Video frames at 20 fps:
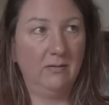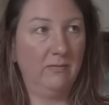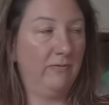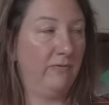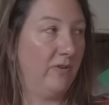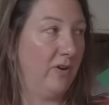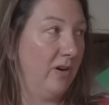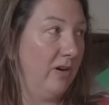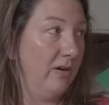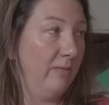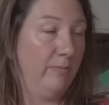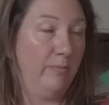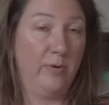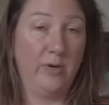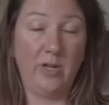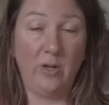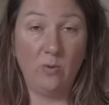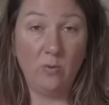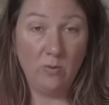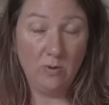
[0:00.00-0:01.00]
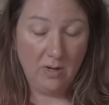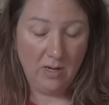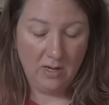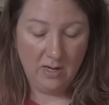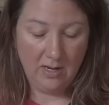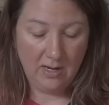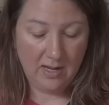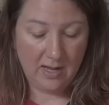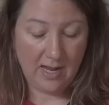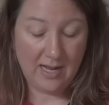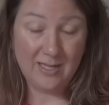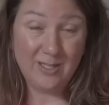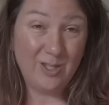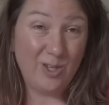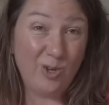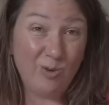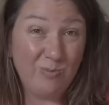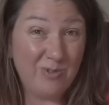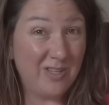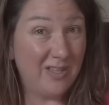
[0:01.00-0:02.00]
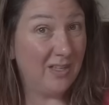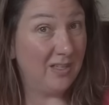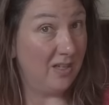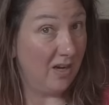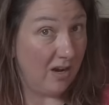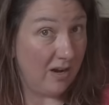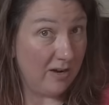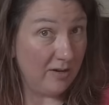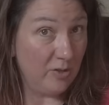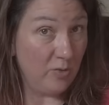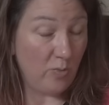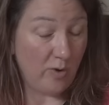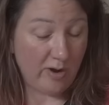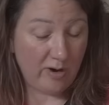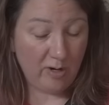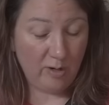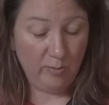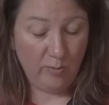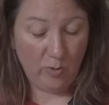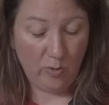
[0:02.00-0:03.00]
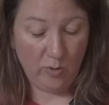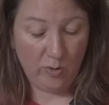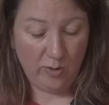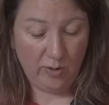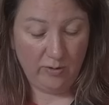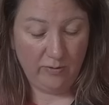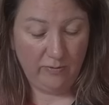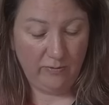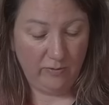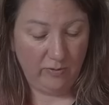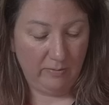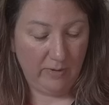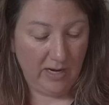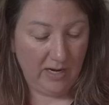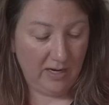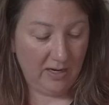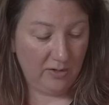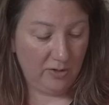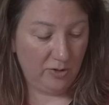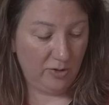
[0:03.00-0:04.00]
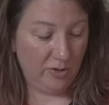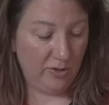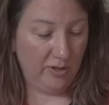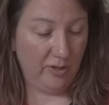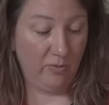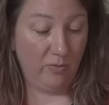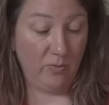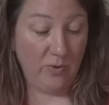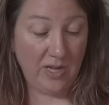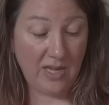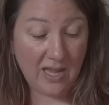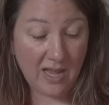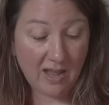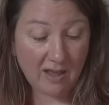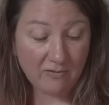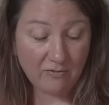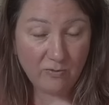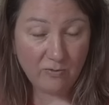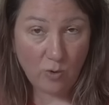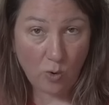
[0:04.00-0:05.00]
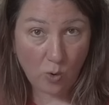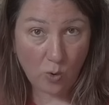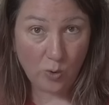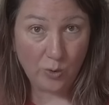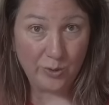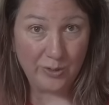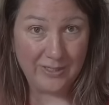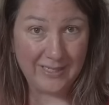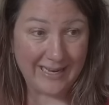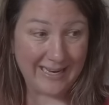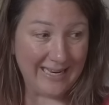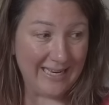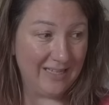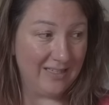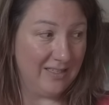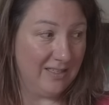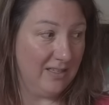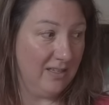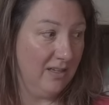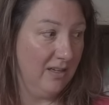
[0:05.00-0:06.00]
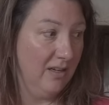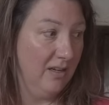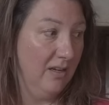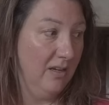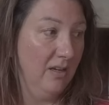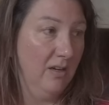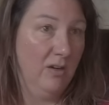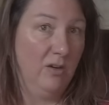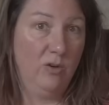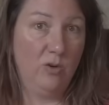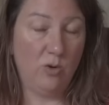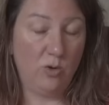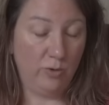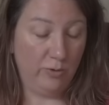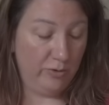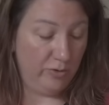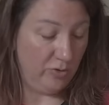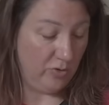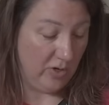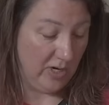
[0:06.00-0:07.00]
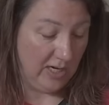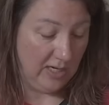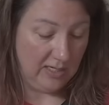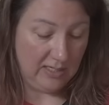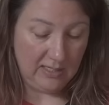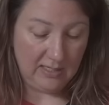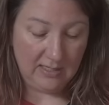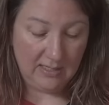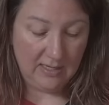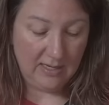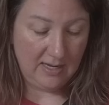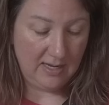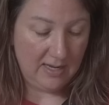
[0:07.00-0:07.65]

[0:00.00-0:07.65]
for putting ice cubes in the dog's water bowl, for making sure that we have cold ice, cold drinks.